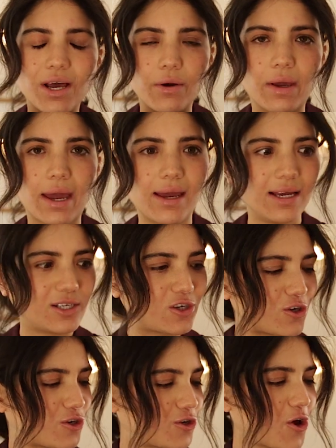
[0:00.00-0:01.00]
Okay, it's
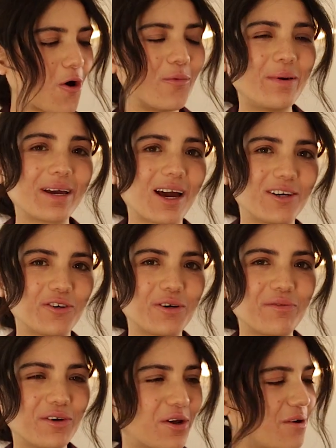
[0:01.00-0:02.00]
so big, I don't
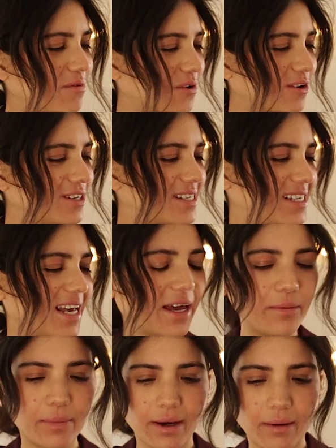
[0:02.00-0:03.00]
even know if you're gonna see
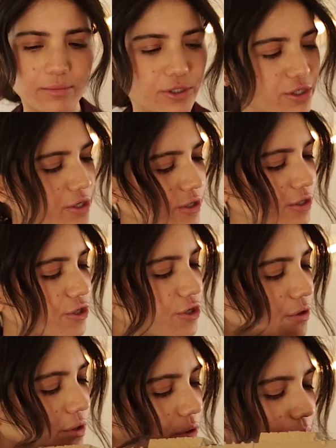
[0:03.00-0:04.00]
it, but I'm just gonna
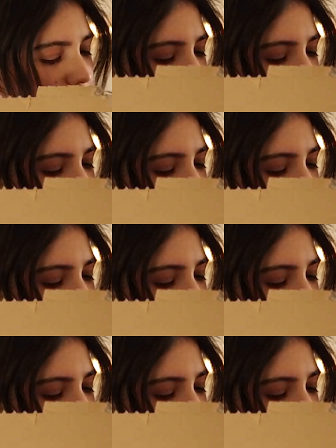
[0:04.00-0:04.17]
show you.